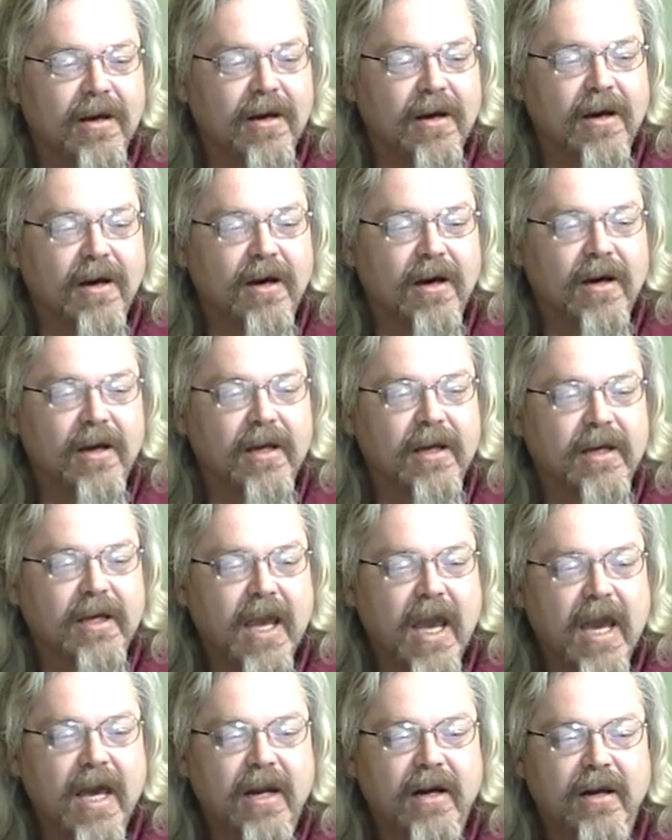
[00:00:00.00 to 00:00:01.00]
Uh, in
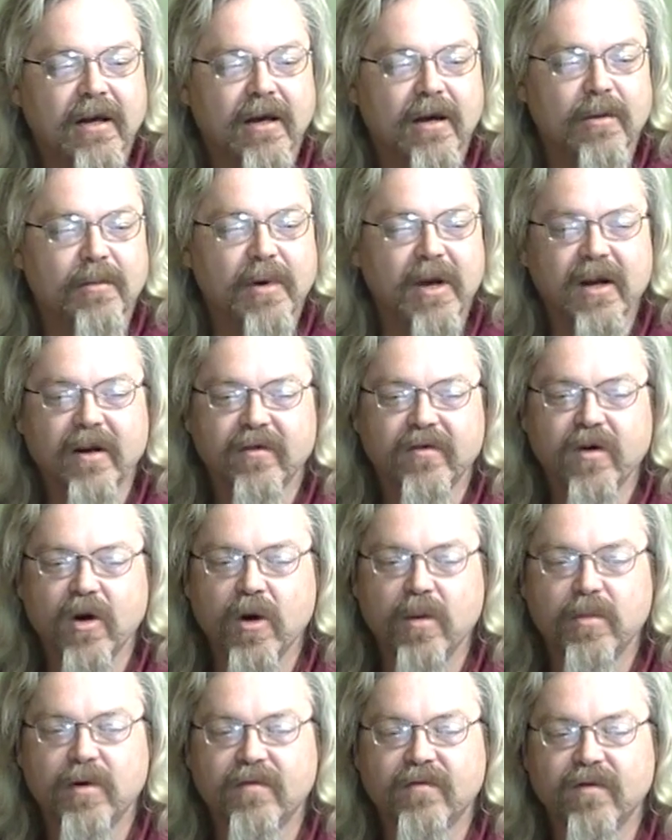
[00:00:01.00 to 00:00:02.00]
Canada,
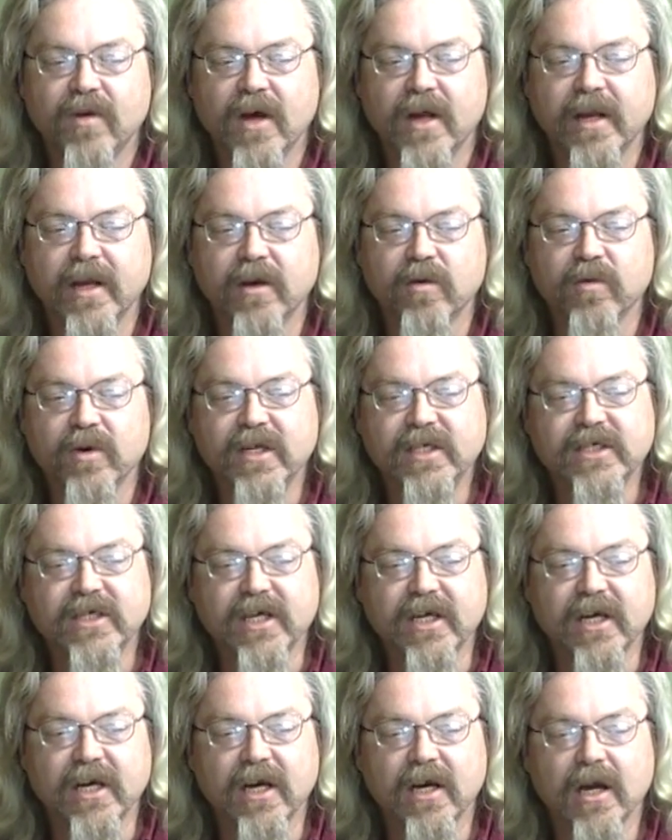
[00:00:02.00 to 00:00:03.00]
Manitoba flooding
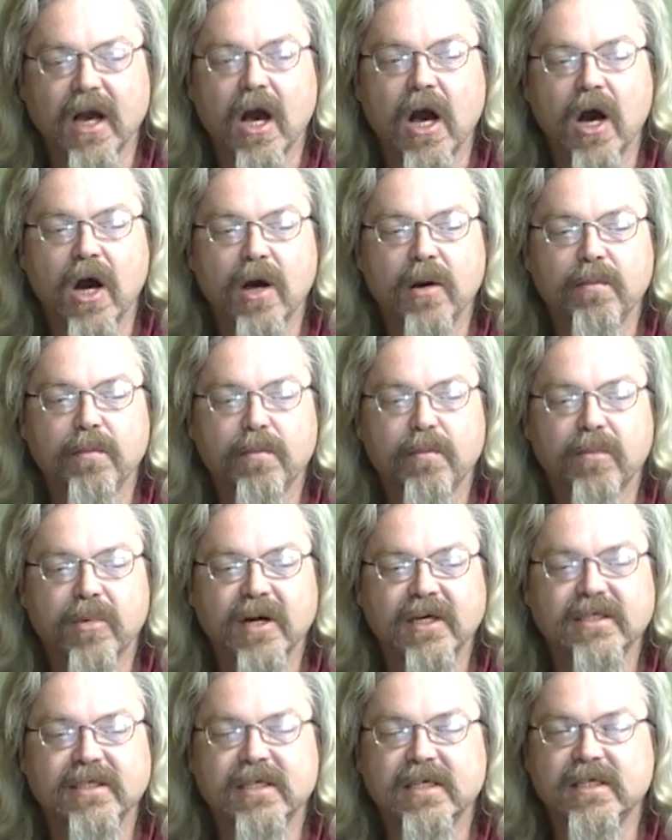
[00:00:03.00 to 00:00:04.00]
reaching
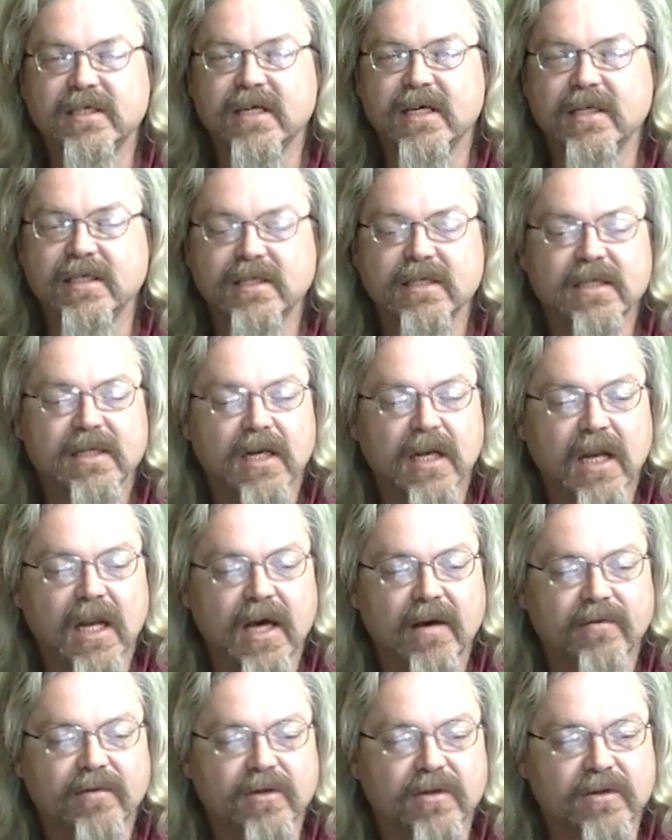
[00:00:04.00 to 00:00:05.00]
unprecedented
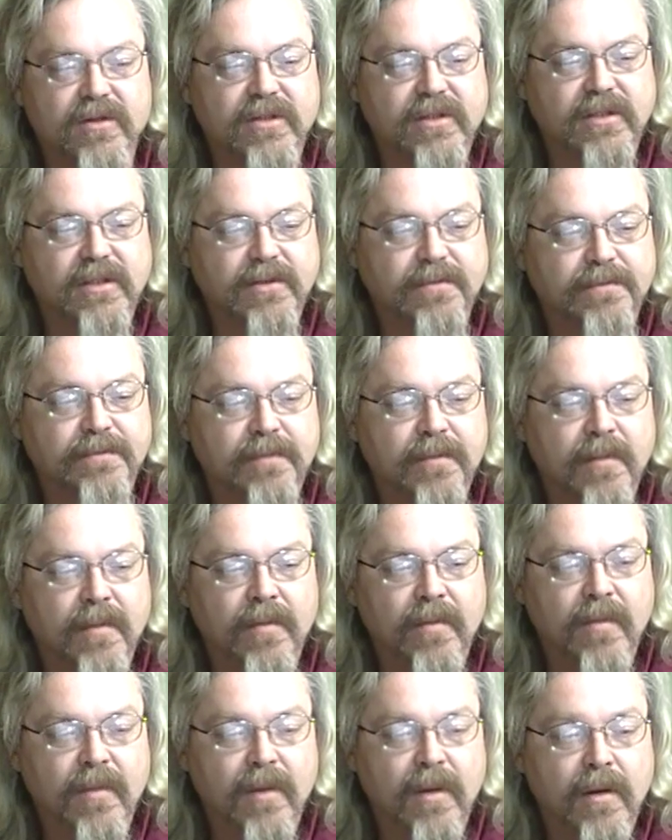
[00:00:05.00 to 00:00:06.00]
levels.
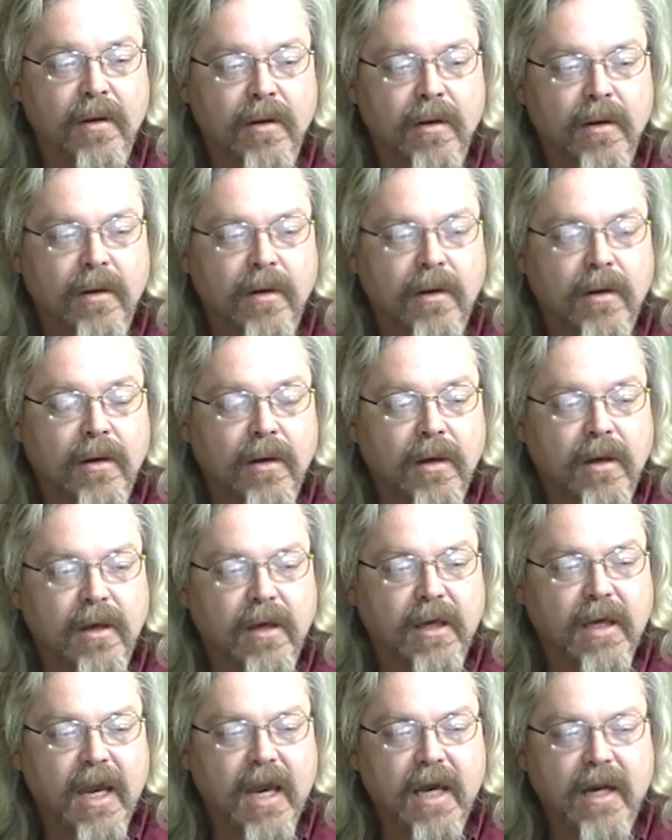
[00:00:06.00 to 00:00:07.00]
In
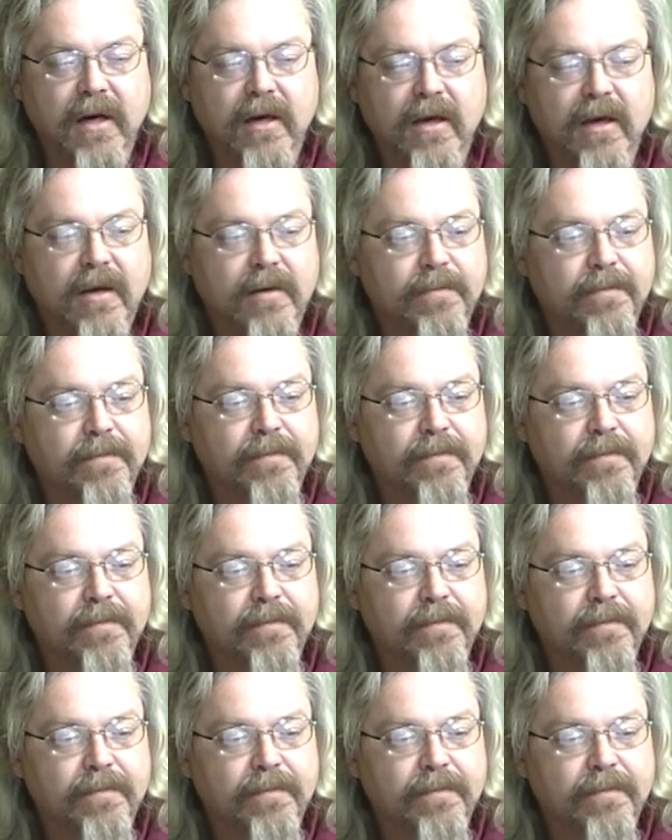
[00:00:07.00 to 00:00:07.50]
Canada,